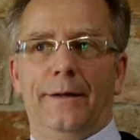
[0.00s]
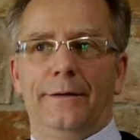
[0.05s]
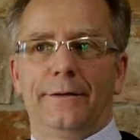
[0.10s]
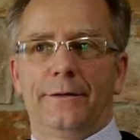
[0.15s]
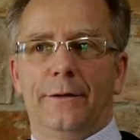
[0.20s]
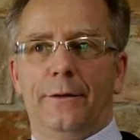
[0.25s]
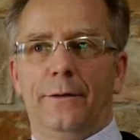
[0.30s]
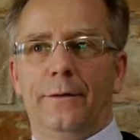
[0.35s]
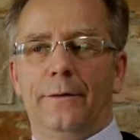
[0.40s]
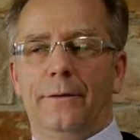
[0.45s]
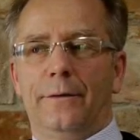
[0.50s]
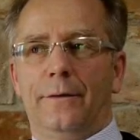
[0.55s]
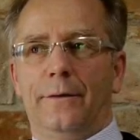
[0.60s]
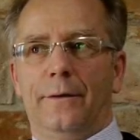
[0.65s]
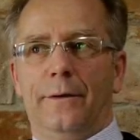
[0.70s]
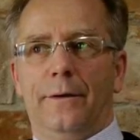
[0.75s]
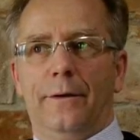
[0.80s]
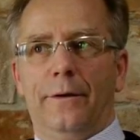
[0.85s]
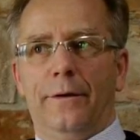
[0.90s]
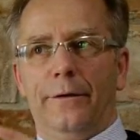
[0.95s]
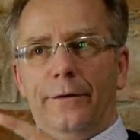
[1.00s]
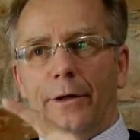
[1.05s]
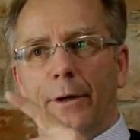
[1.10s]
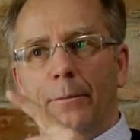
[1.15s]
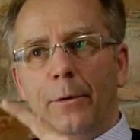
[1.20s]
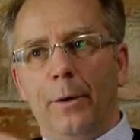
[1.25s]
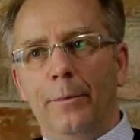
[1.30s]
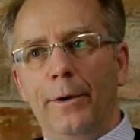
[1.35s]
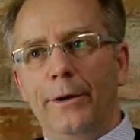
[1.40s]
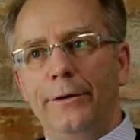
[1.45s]
So
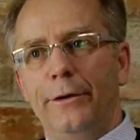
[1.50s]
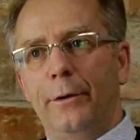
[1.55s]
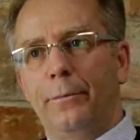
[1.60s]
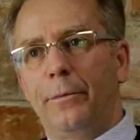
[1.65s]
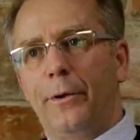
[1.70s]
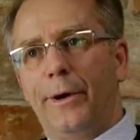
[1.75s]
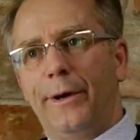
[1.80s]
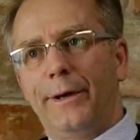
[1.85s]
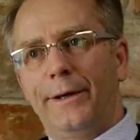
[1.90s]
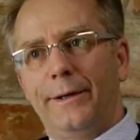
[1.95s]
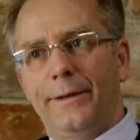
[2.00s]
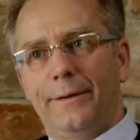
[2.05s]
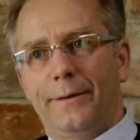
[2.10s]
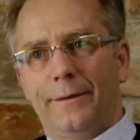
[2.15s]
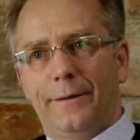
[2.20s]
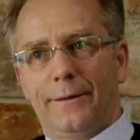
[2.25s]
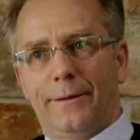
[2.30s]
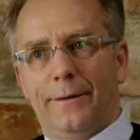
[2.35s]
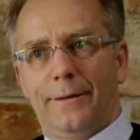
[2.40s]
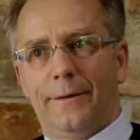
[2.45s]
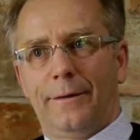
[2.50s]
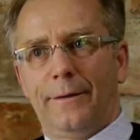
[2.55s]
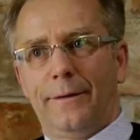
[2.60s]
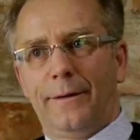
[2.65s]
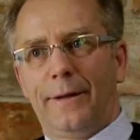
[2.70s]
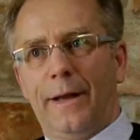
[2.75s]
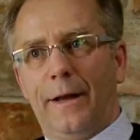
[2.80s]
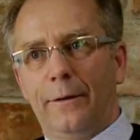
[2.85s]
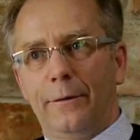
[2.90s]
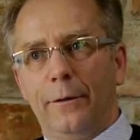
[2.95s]
the moment the brain
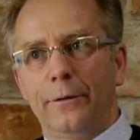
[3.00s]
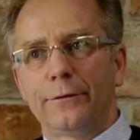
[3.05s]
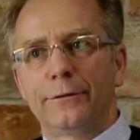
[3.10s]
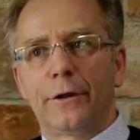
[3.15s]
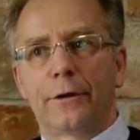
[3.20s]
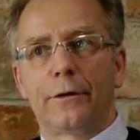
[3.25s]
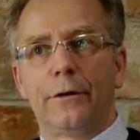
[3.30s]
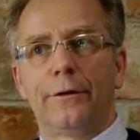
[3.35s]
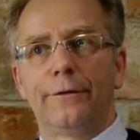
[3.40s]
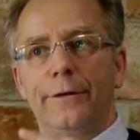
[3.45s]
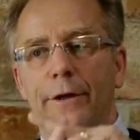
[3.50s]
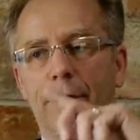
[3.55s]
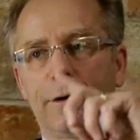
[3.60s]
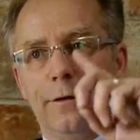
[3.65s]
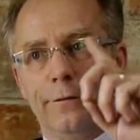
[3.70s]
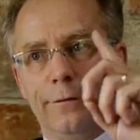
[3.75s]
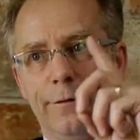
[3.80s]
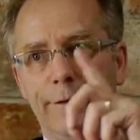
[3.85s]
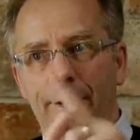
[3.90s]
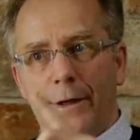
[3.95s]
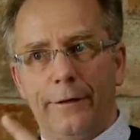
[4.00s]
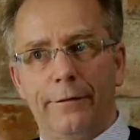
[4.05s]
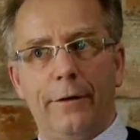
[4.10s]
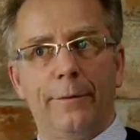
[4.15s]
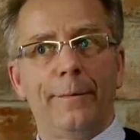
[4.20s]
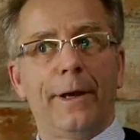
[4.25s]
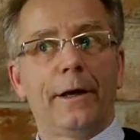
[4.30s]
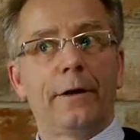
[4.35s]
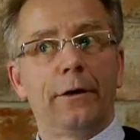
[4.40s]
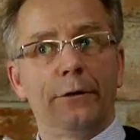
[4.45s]
downloads the core of the conflict
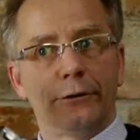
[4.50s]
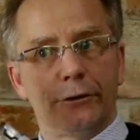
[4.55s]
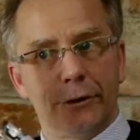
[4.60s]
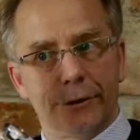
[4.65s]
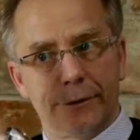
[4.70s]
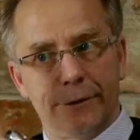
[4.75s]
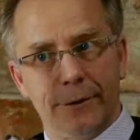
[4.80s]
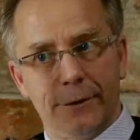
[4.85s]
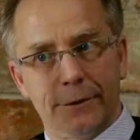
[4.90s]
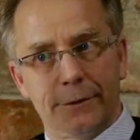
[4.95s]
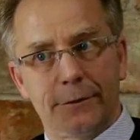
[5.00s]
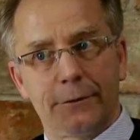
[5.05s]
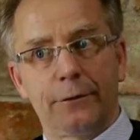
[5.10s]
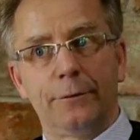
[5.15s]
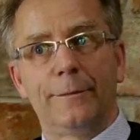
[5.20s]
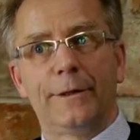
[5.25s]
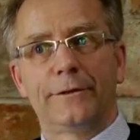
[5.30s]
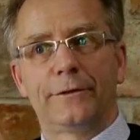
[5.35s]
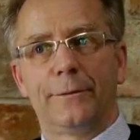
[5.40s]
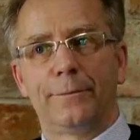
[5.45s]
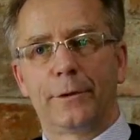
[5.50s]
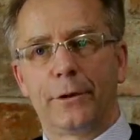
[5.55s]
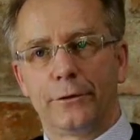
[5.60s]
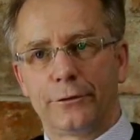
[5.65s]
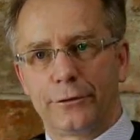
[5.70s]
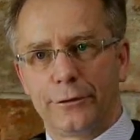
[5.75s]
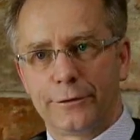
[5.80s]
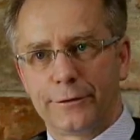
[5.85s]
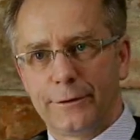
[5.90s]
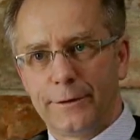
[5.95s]
from my consciousness to my
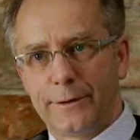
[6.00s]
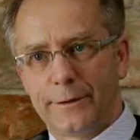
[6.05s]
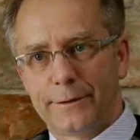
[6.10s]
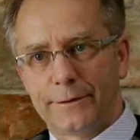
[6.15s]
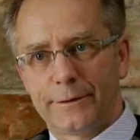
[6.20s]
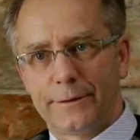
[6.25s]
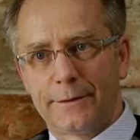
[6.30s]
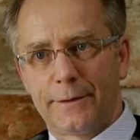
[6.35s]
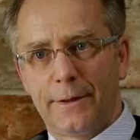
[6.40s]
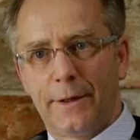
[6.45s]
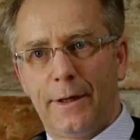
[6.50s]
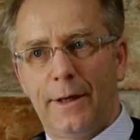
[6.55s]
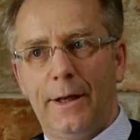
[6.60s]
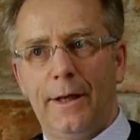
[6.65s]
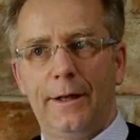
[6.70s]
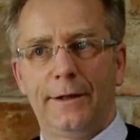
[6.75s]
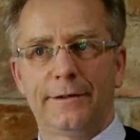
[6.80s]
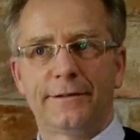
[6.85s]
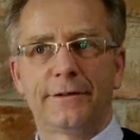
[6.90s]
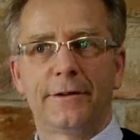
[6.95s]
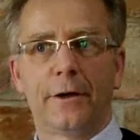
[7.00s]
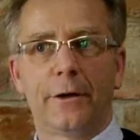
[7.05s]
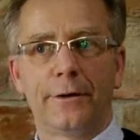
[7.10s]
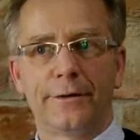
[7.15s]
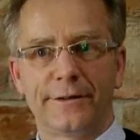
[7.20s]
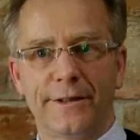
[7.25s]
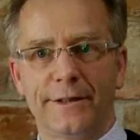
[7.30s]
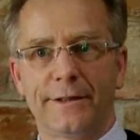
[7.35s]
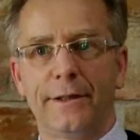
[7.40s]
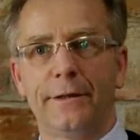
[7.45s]
subconsciousness and
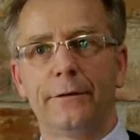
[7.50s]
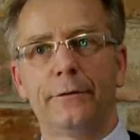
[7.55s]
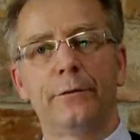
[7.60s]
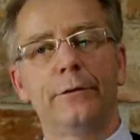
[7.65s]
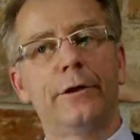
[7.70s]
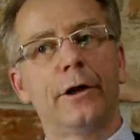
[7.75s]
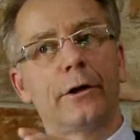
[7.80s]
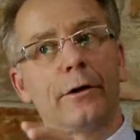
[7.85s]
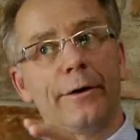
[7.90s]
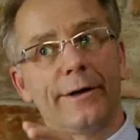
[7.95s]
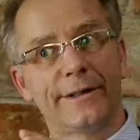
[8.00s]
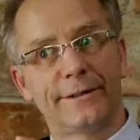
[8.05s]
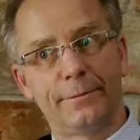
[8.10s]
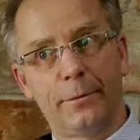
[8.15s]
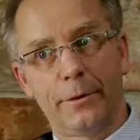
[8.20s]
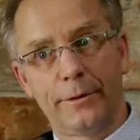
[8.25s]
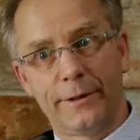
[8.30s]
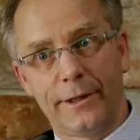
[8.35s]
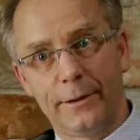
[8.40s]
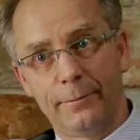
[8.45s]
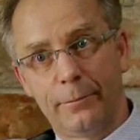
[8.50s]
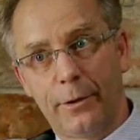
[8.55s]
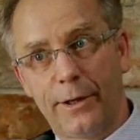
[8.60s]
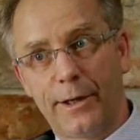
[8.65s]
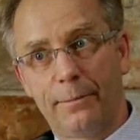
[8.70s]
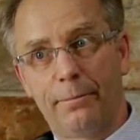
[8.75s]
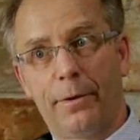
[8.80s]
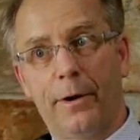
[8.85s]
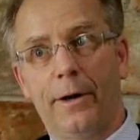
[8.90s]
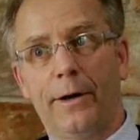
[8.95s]
stores it into the corresponding
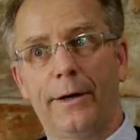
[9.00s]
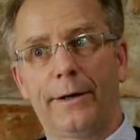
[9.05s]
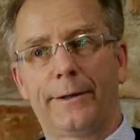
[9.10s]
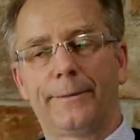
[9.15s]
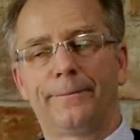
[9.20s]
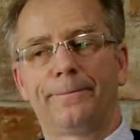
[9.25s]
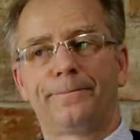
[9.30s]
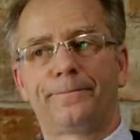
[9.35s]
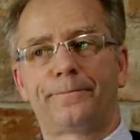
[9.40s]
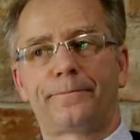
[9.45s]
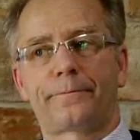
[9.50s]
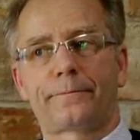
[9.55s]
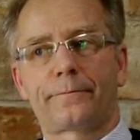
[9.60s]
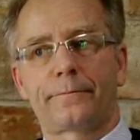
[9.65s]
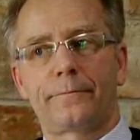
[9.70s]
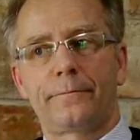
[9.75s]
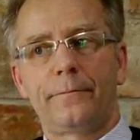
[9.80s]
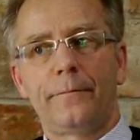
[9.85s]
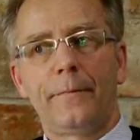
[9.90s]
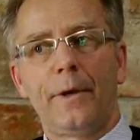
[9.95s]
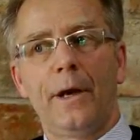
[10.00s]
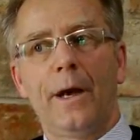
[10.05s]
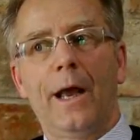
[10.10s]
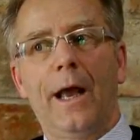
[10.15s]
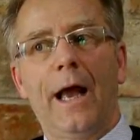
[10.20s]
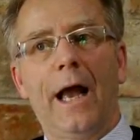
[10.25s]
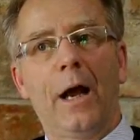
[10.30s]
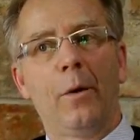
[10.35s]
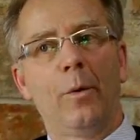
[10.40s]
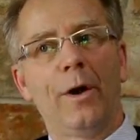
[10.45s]
body part,
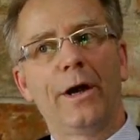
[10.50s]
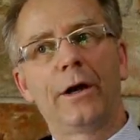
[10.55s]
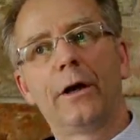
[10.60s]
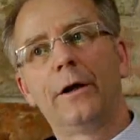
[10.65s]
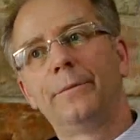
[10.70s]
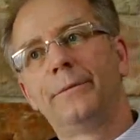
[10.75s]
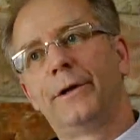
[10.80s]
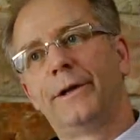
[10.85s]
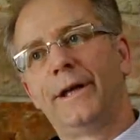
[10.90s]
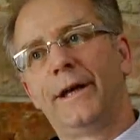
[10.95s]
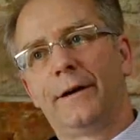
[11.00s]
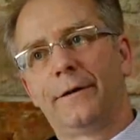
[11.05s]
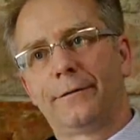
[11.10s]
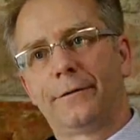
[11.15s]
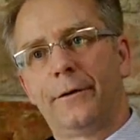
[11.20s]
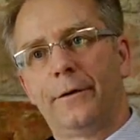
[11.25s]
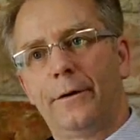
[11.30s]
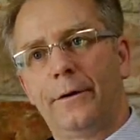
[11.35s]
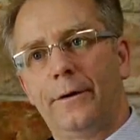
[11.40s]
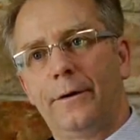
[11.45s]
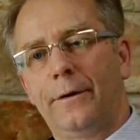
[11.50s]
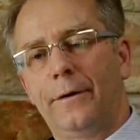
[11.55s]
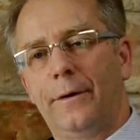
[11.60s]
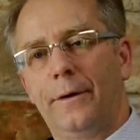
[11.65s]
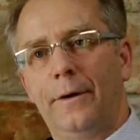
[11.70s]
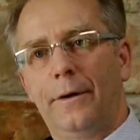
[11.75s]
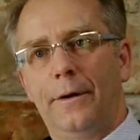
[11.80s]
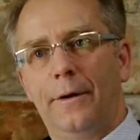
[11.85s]
I wake up the day after.